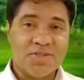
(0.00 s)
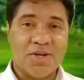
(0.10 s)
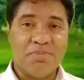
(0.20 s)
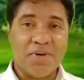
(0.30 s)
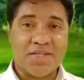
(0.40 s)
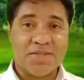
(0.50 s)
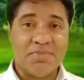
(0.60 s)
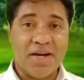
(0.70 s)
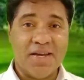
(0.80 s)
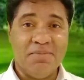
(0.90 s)
So the
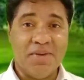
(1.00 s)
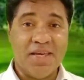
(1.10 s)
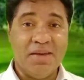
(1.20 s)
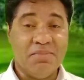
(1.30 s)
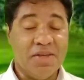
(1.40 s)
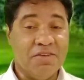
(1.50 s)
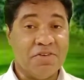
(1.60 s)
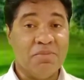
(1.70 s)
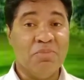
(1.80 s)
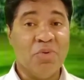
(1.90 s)
passerby became
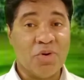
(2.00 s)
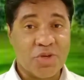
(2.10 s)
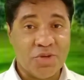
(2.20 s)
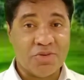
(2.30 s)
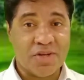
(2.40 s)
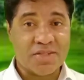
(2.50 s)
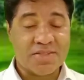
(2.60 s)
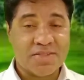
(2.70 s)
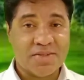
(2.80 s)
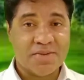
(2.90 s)
even more curious.
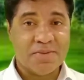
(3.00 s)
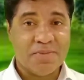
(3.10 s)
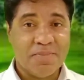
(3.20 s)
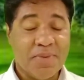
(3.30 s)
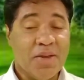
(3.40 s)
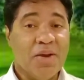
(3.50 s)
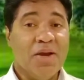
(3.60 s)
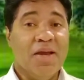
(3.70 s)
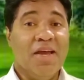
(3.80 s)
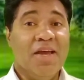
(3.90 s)

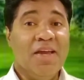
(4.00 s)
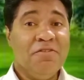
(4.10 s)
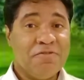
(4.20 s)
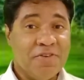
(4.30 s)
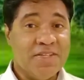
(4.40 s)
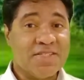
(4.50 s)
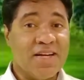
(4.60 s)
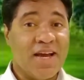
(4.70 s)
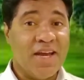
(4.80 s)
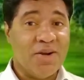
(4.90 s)
If he's
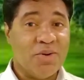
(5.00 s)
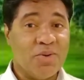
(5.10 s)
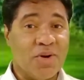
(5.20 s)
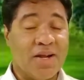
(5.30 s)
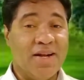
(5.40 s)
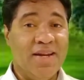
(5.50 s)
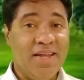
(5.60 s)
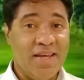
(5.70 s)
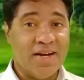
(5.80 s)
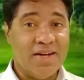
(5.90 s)
lying down on a
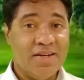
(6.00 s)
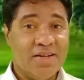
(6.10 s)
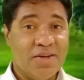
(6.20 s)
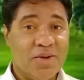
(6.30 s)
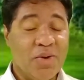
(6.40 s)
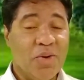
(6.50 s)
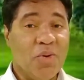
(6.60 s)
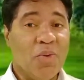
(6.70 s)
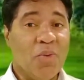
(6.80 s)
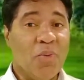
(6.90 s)
nail,
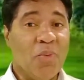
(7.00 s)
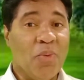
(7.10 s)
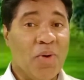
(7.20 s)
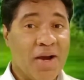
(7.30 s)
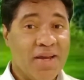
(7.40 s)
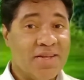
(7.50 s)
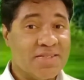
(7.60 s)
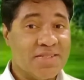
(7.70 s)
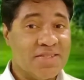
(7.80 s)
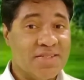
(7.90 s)
why
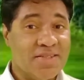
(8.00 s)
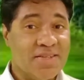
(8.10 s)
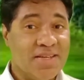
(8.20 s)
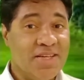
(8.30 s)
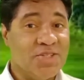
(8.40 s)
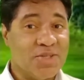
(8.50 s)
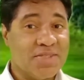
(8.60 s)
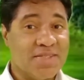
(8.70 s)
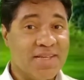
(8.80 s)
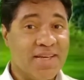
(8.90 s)
doesn't he
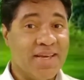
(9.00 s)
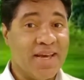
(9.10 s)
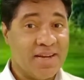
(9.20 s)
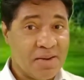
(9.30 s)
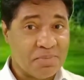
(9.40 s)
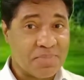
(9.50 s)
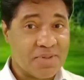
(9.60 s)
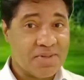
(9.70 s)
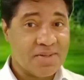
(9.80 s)
just get up